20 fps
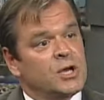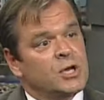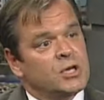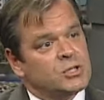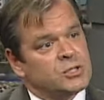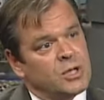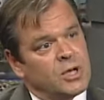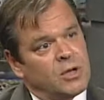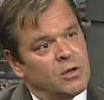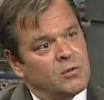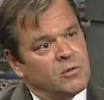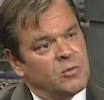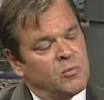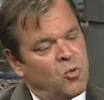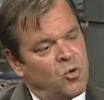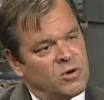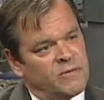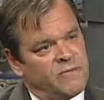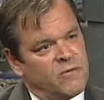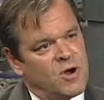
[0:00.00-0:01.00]
So the
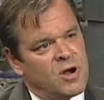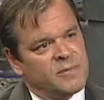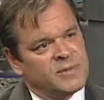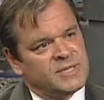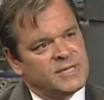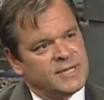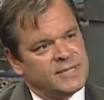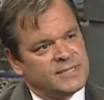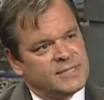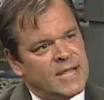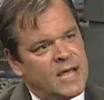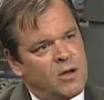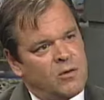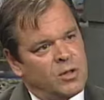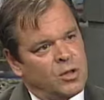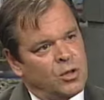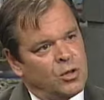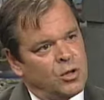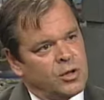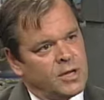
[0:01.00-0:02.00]
Board of Pharmacy is now
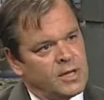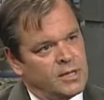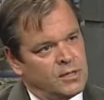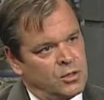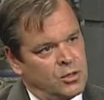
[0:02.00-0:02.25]
at look,